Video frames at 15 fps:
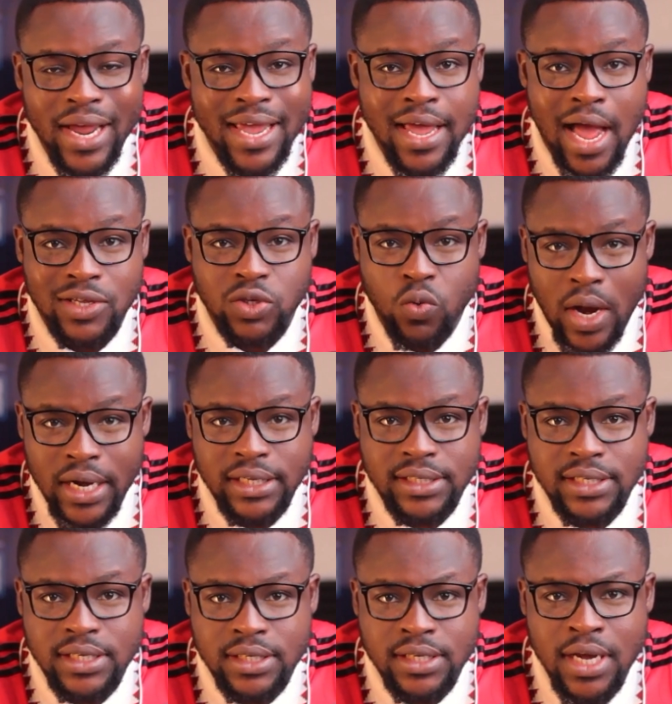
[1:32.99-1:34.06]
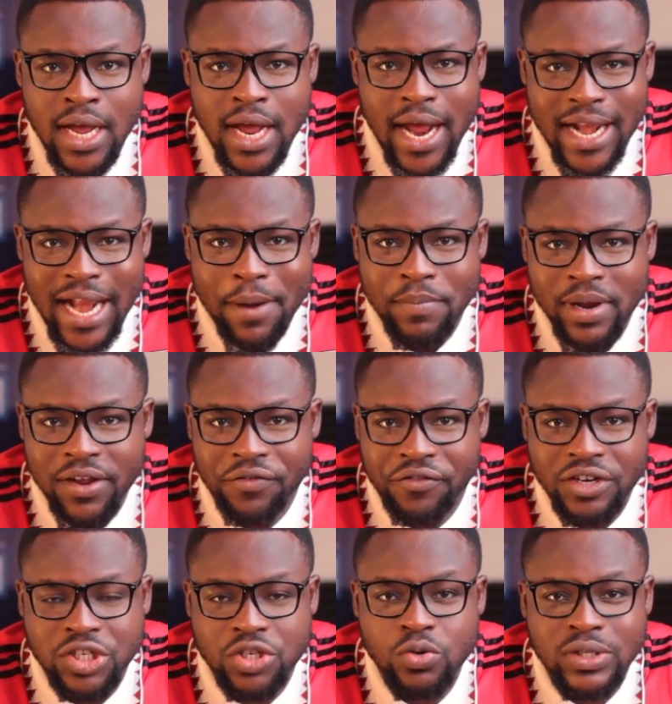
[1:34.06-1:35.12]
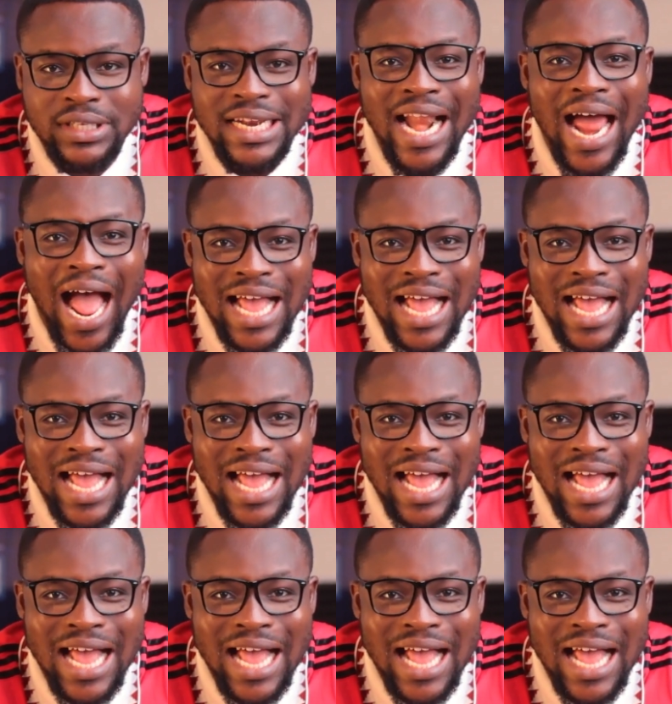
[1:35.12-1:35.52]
He has qualities, and I believe Fishington